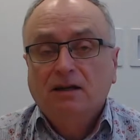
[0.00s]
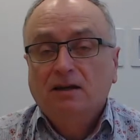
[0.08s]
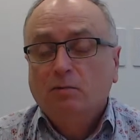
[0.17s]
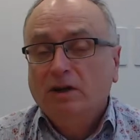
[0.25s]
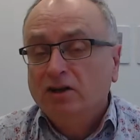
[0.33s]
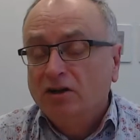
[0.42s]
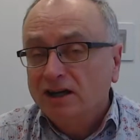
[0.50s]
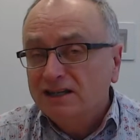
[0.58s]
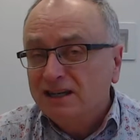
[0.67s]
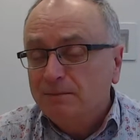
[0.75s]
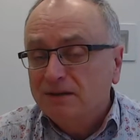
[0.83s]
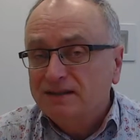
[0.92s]
We're
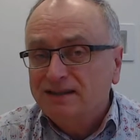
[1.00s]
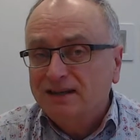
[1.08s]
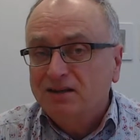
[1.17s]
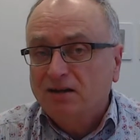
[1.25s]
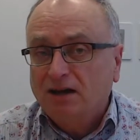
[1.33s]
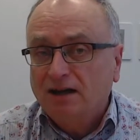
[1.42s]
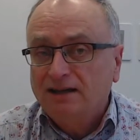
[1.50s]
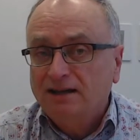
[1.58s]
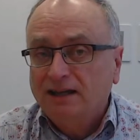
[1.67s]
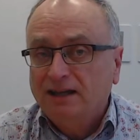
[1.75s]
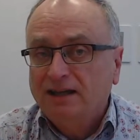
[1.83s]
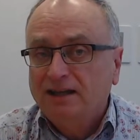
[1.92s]
90% high
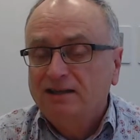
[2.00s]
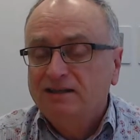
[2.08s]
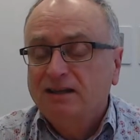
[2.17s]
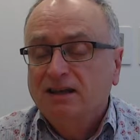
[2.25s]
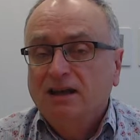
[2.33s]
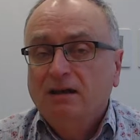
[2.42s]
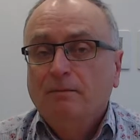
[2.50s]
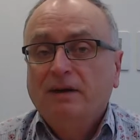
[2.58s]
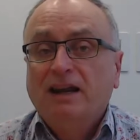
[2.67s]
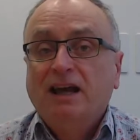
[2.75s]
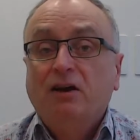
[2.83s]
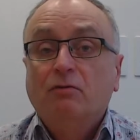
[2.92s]
needs, but
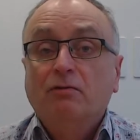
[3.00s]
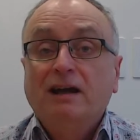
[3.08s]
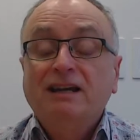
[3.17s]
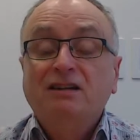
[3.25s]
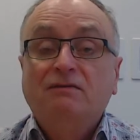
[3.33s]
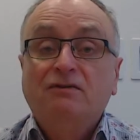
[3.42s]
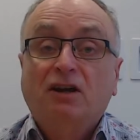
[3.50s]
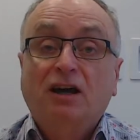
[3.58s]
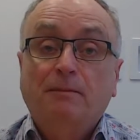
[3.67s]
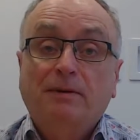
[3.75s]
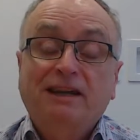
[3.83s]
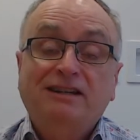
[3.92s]
our rate of
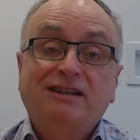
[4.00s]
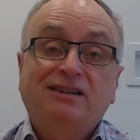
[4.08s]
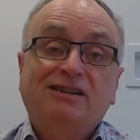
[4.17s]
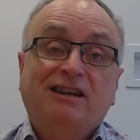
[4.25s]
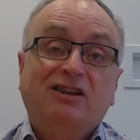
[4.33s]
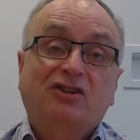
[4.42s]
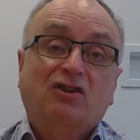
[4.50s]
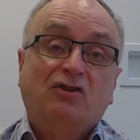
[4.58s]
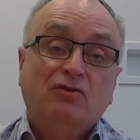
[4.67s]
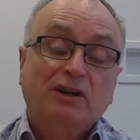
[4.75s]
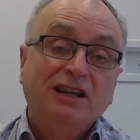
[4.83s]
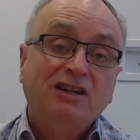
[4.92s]
diabetes is
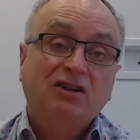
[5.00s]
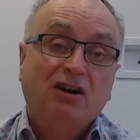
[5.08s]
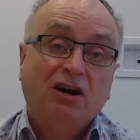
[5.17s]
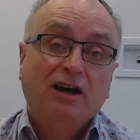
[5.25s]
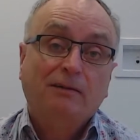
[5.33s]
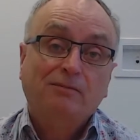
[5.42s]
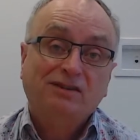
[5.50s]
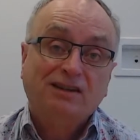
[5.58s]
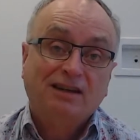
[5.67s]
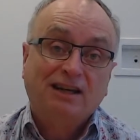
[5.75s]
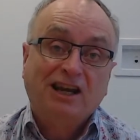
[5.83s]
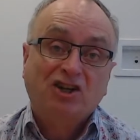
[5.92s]
3 times the
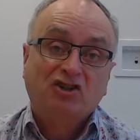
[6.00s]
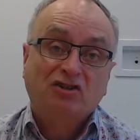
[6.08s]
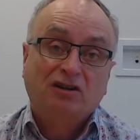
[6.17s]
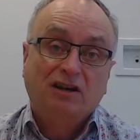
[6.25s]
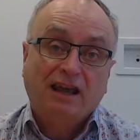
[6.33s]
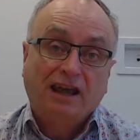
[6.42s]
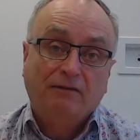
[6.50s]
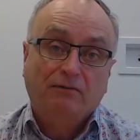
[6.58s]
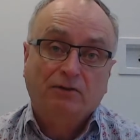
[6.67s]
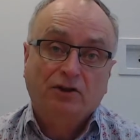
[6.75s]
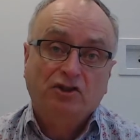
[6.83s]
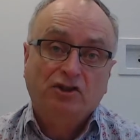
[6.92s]
national
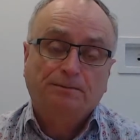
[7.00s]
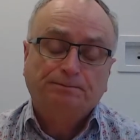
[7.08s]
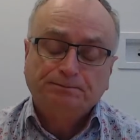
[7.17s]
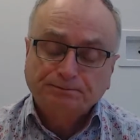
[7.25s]
average.